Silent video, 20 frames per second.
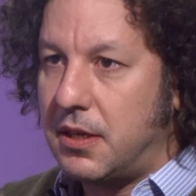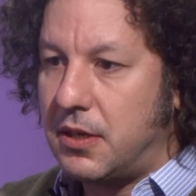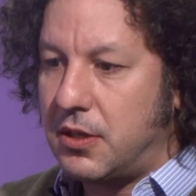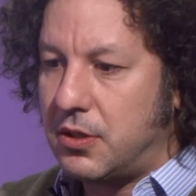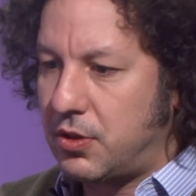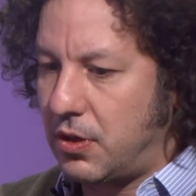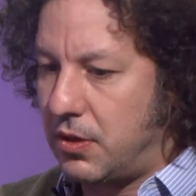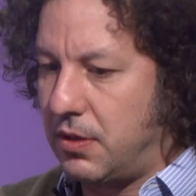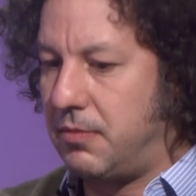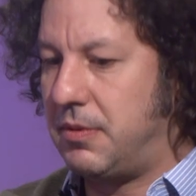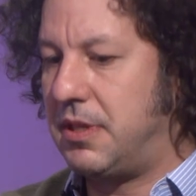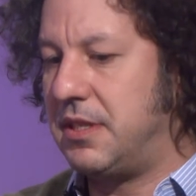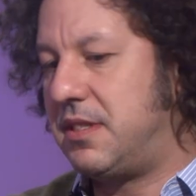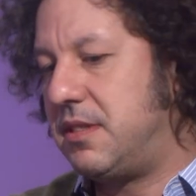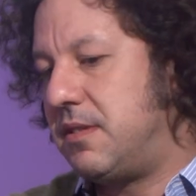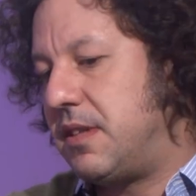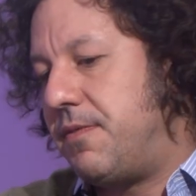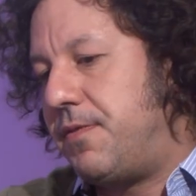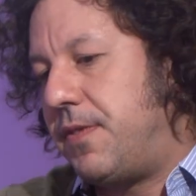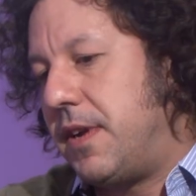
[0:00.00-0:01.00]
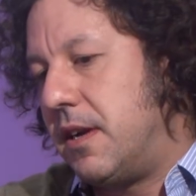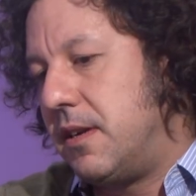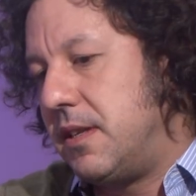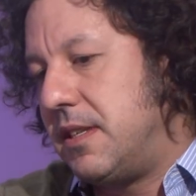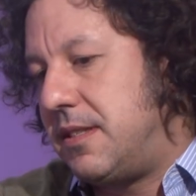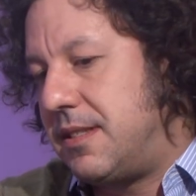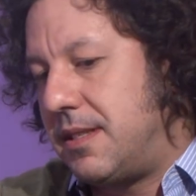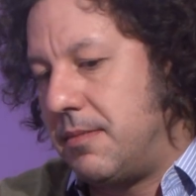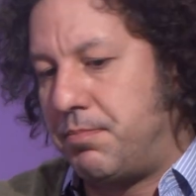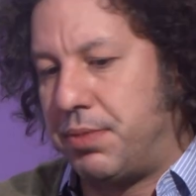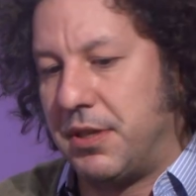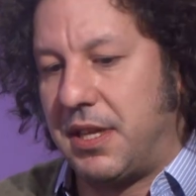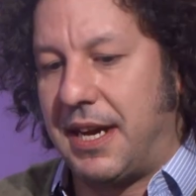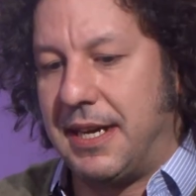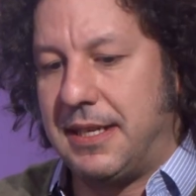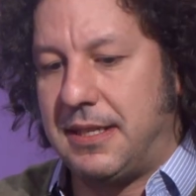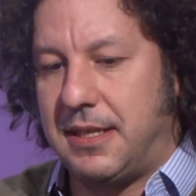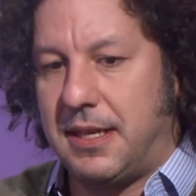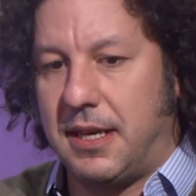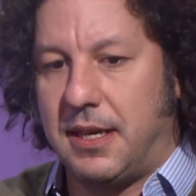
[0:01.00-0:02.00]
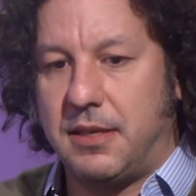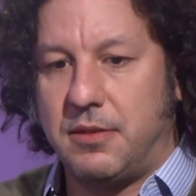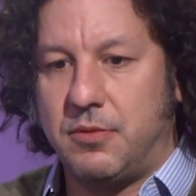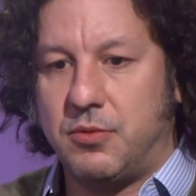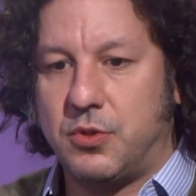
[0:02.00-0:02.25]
So this is a fairly simple idea.